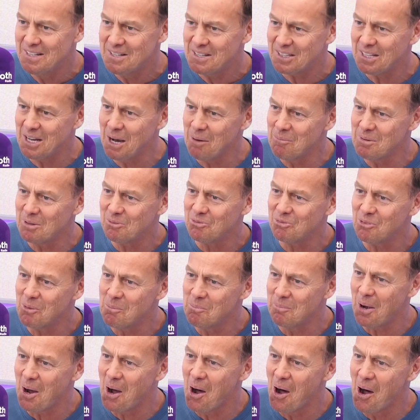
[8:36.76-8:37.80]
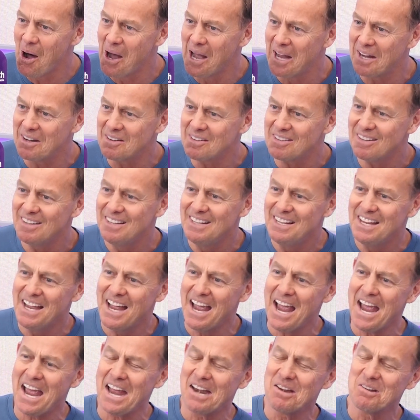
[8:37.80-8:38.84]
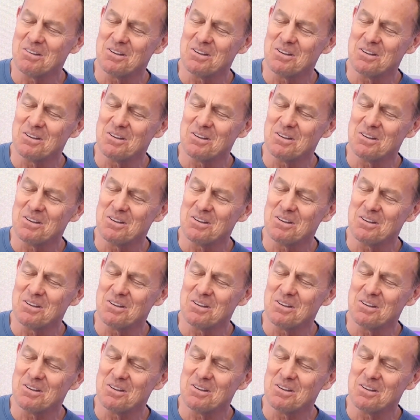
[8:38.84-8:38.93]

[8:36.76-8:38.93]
coming from behind. And,